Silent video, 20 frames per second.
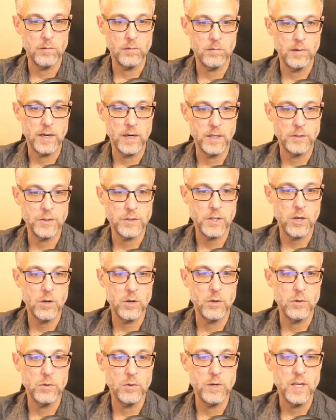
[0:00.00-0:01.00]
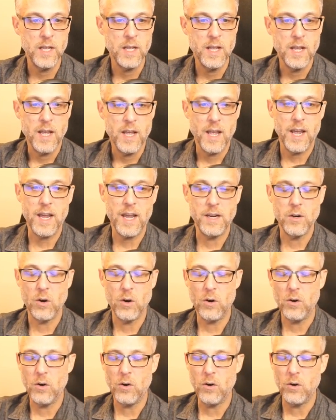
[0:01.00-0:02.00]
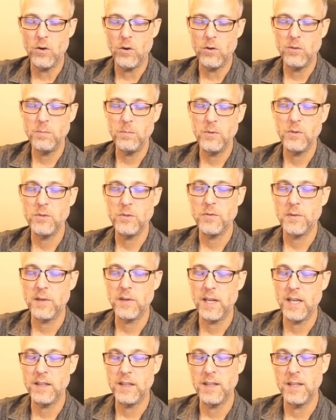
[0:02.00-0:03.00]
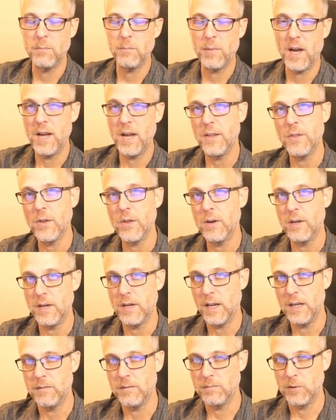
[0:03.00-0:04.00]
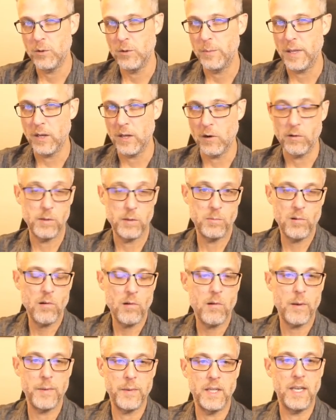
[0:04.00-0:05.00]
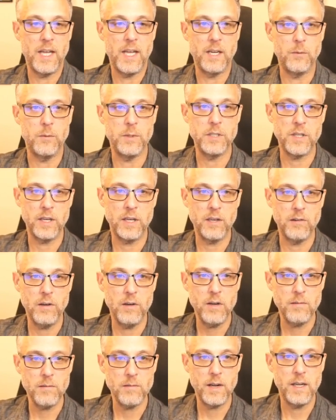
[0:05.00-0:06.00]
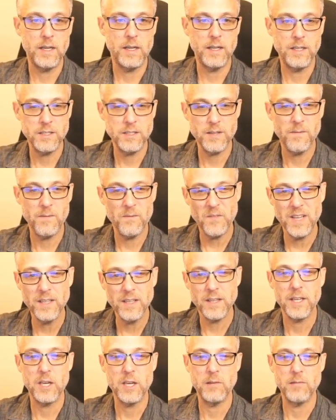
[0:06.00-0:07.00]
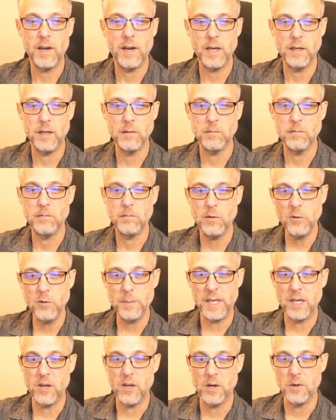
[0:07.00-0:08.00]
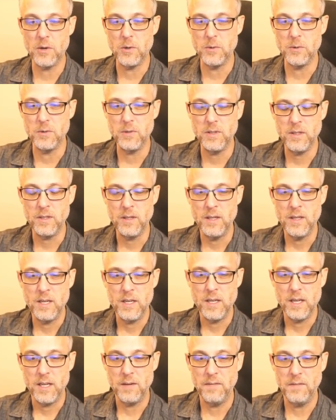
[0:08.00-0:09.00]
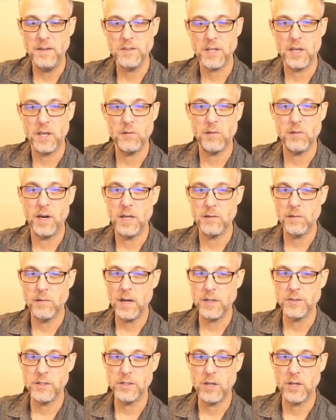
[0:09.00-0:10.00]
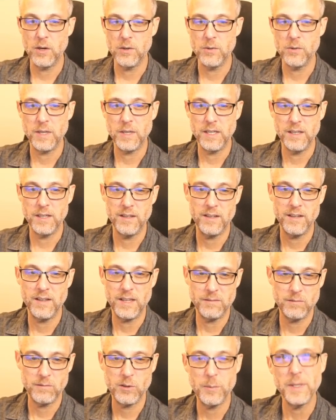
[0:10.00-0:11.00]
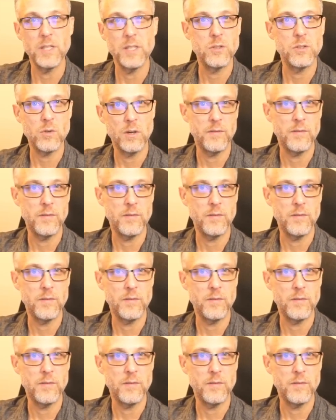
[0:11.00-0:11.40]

Rails code, and almost forget that Python and Ruby are the programming language. Like, you're not writing, it doesn't feel like you're writing Ruby code. It feels like you're writing Rails code, and Ruby is sort of